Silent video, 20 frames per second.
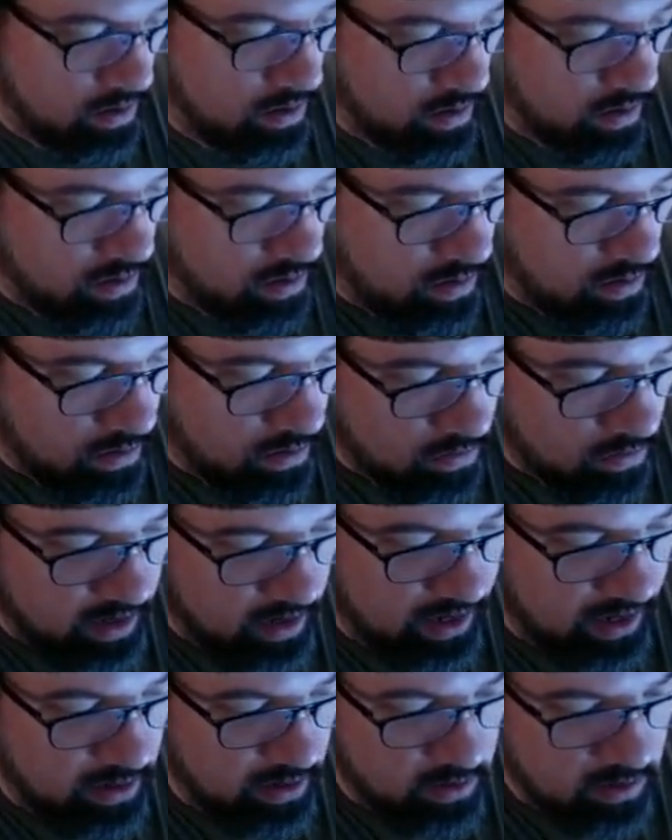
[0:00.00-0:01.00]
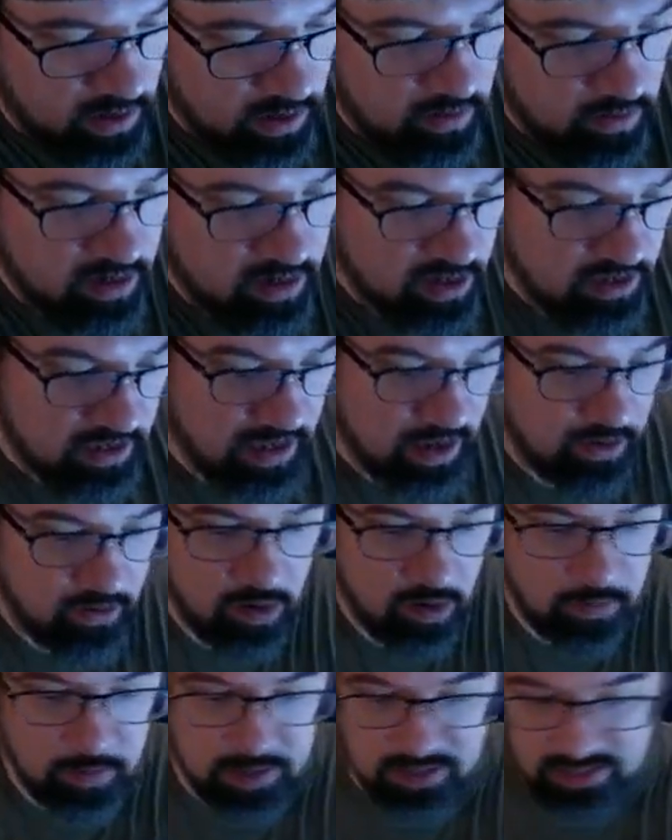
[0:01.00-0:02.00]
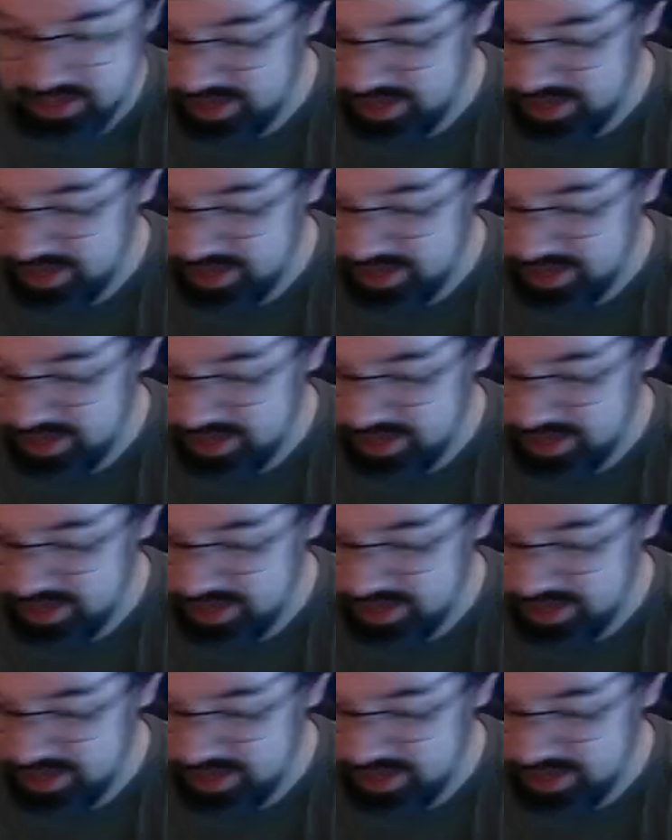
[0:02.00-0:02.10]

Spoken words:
Okay, now I need to count up and see how